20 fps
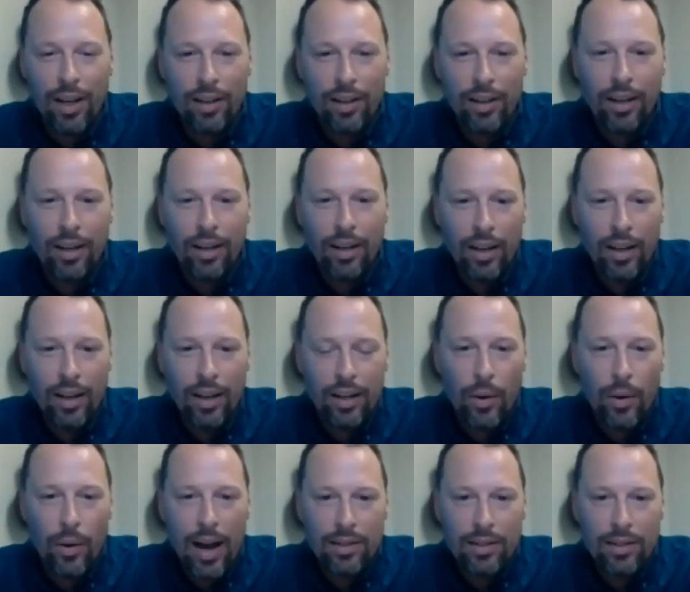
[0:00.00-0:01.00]
And
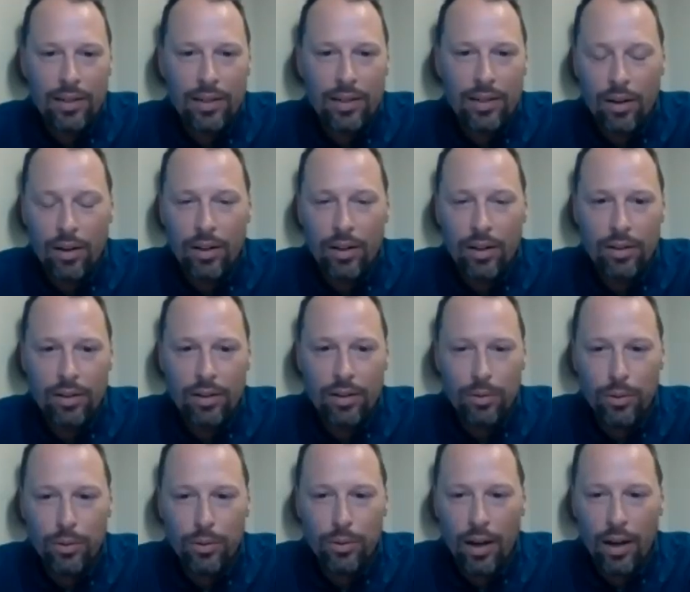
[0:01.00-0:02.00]
as I started
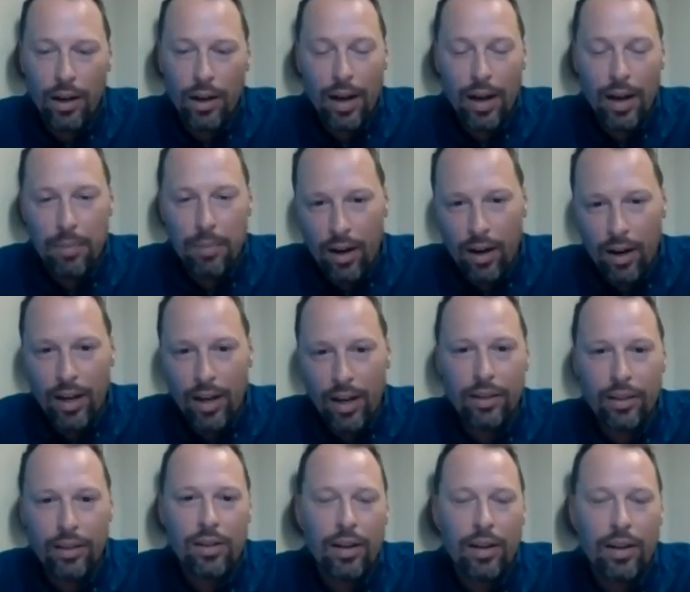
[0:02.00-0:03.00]
to, I got married
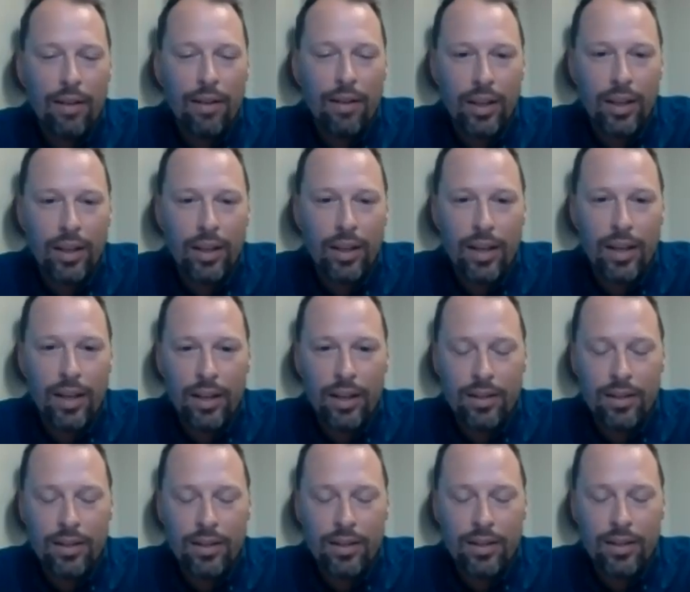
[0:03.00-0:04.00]
and started having
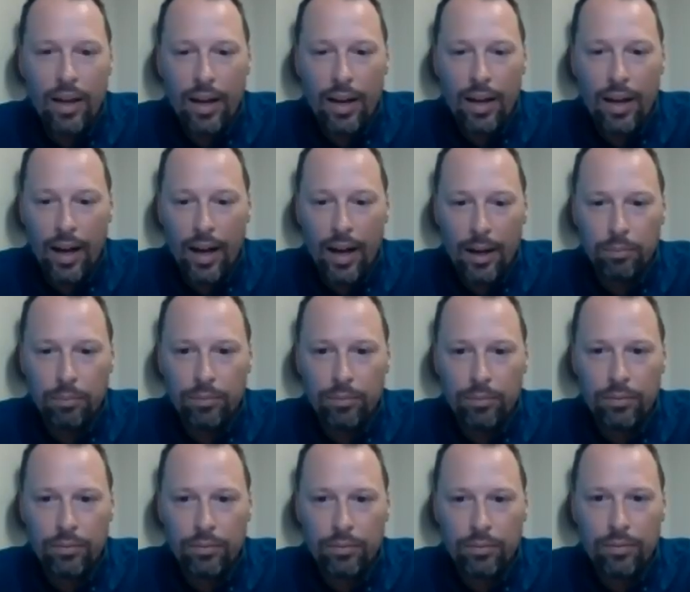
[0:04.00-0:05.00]
kids,
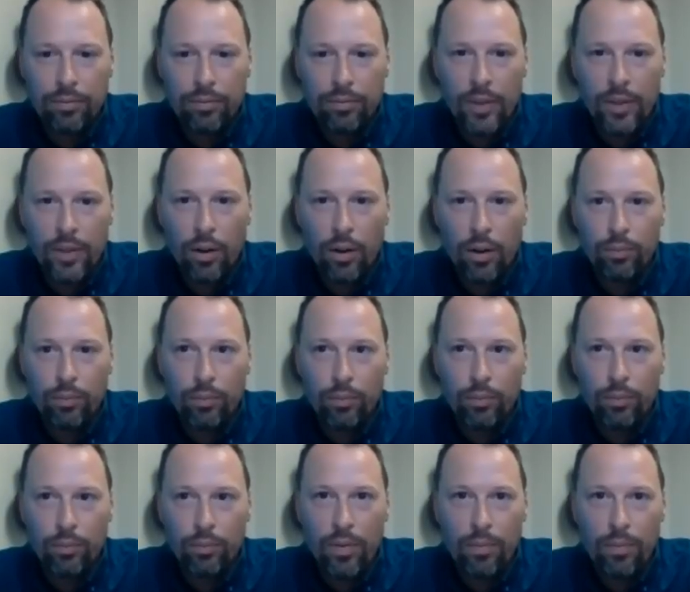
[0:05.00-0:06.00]

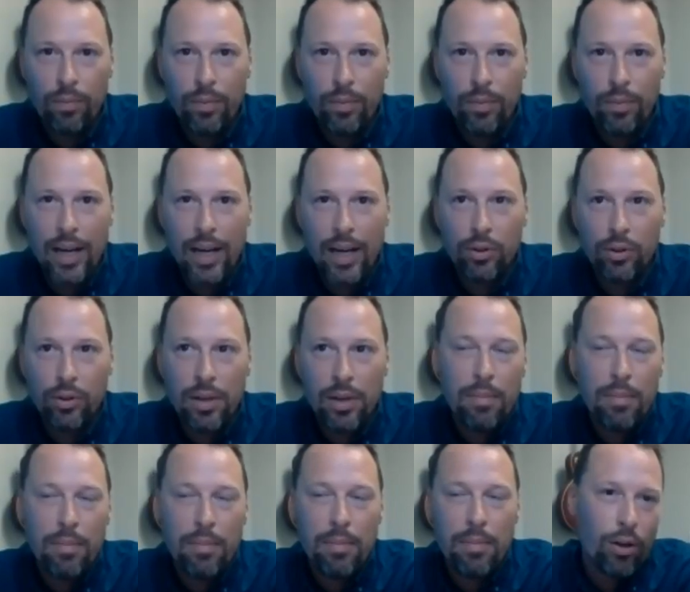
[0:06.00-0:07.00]
being able to be
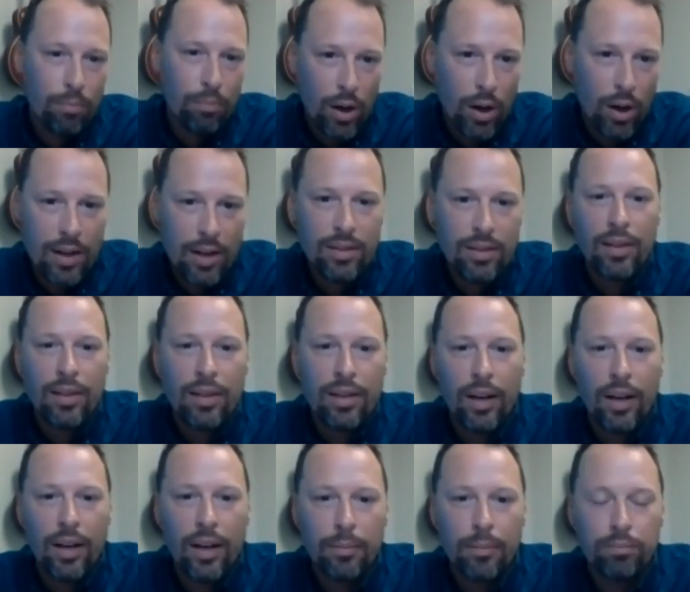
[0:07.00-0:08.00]
my own boss,
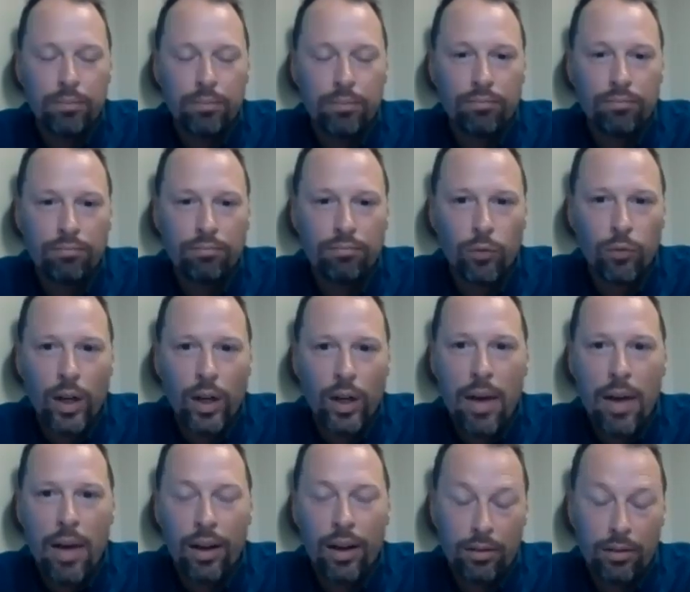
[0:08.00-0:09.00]

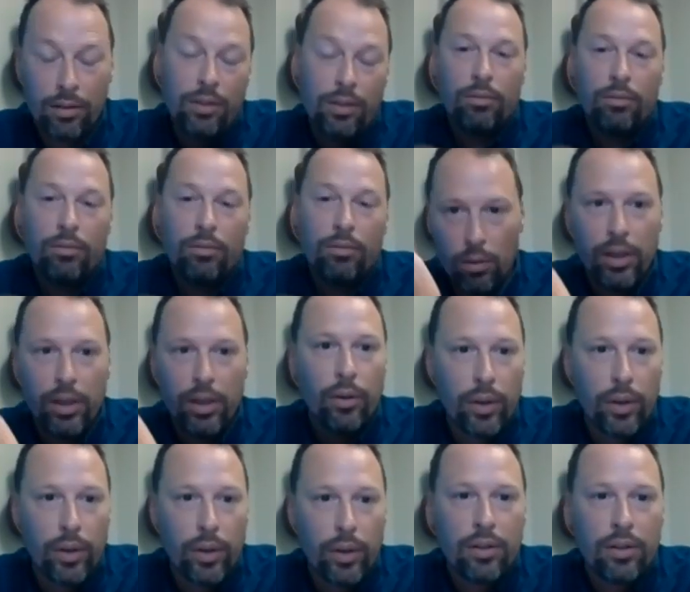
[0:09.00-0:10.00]
RE/MAX, well, being a
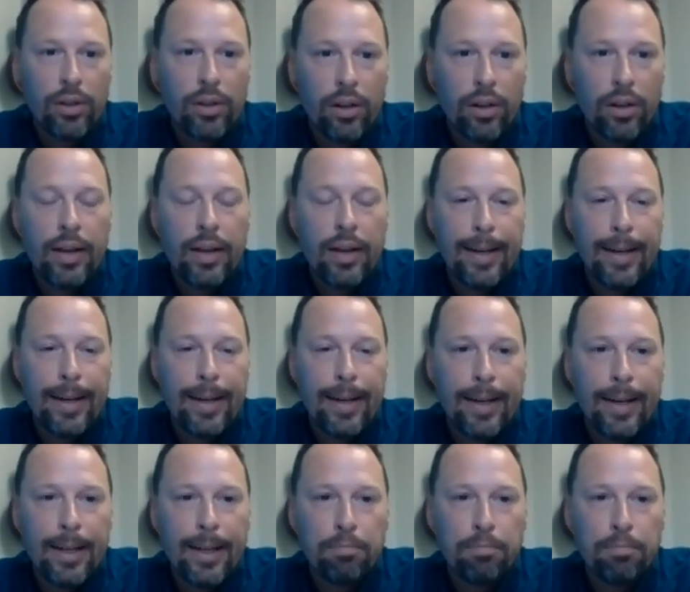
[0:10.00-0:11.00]
realtor,
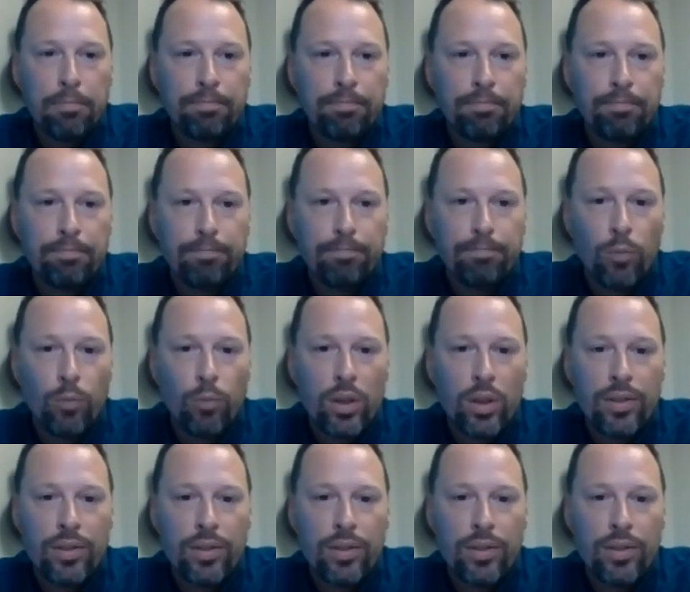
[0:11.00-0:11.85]
was